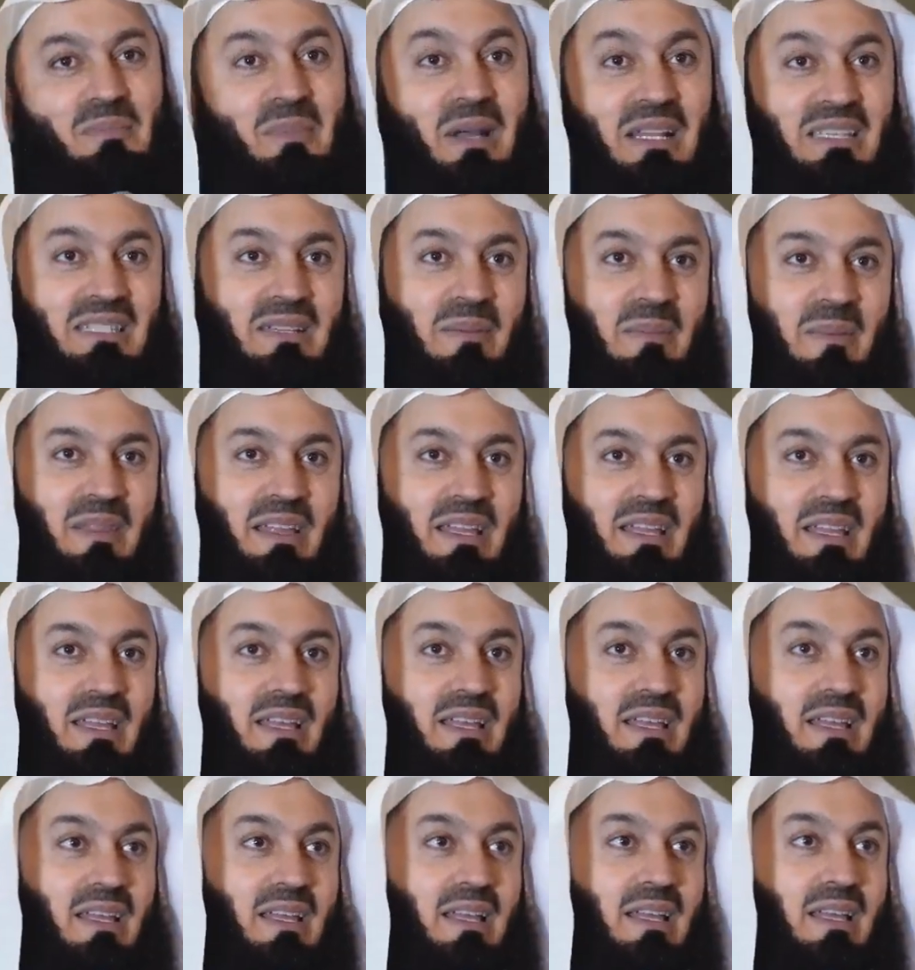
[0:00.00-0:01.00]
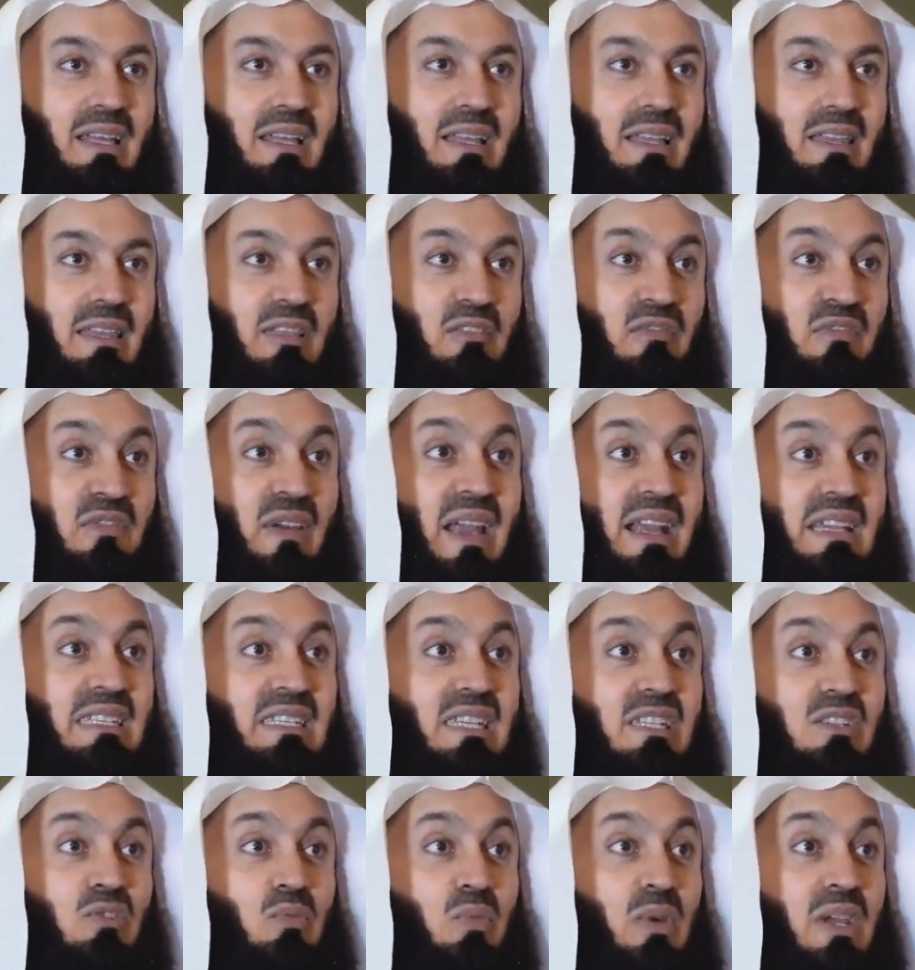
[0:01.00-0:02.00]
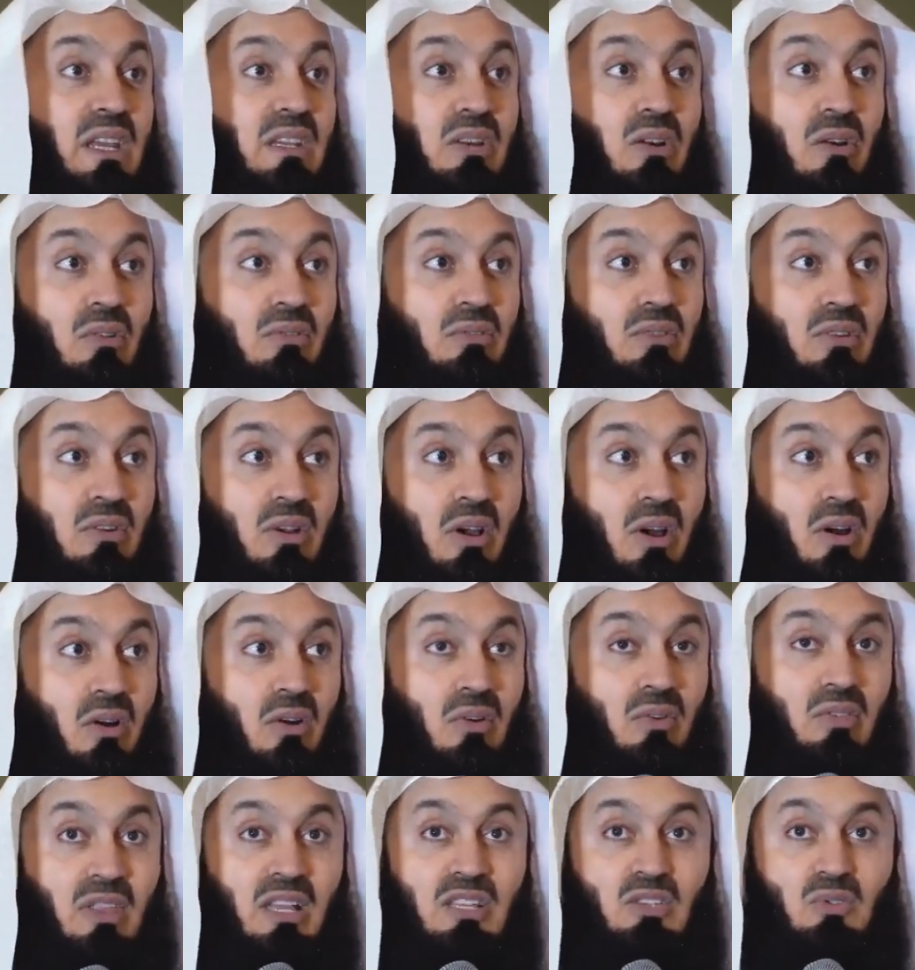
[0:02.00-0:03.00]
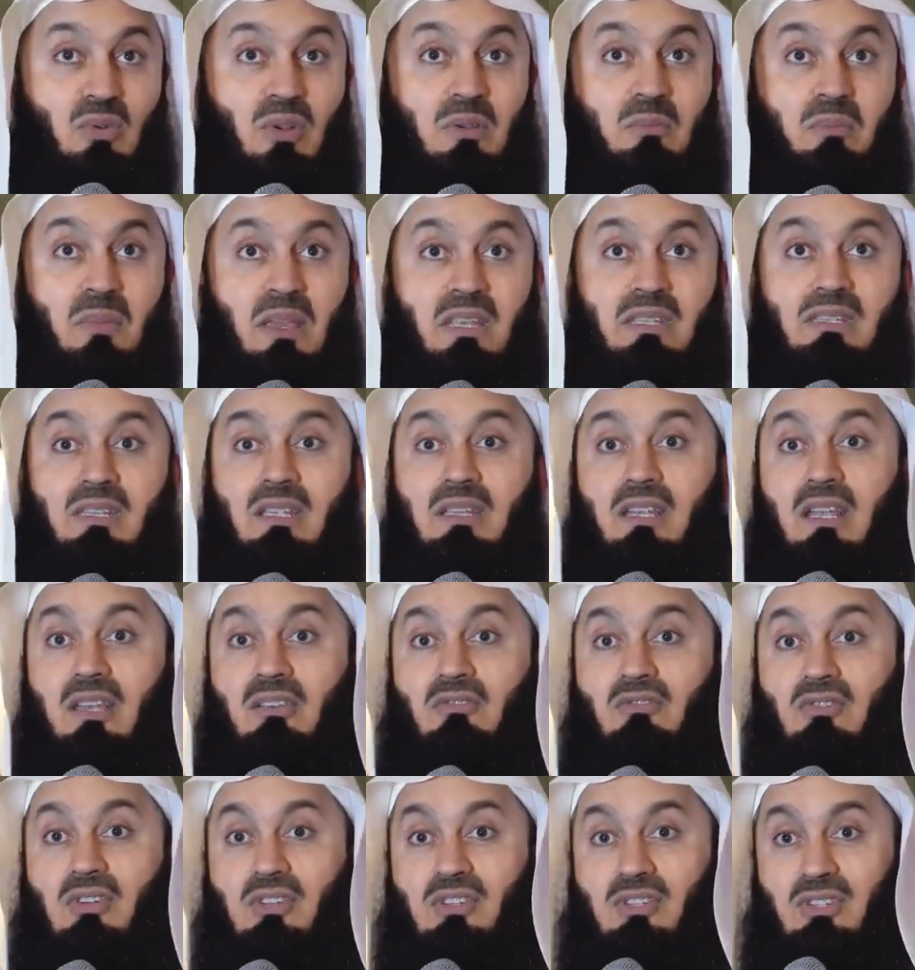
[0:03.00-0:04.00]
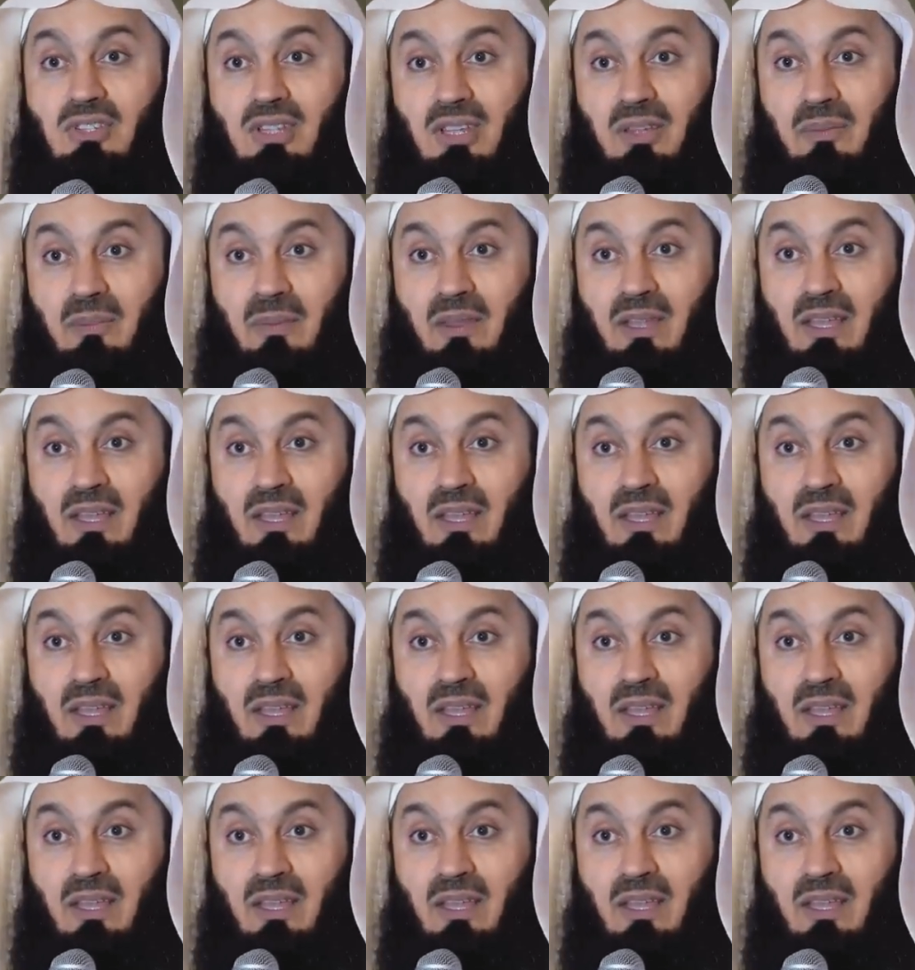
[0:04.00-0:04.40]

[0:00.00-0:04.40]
But the fact is, we don't know. That's what makes it interesting.